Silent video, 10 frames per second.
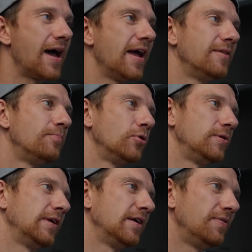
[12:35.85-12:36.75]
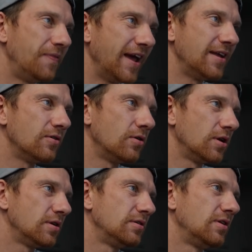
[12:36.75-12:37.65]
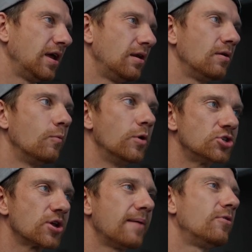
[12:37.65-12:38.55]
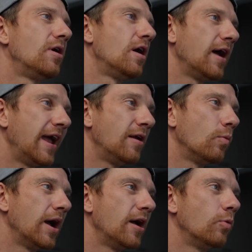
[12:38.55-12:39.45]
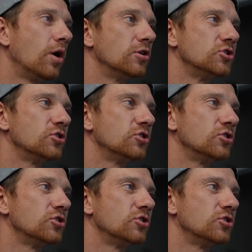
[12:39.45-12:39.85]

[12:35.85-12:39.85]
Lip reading: I put the date on it, then which camera and where it was.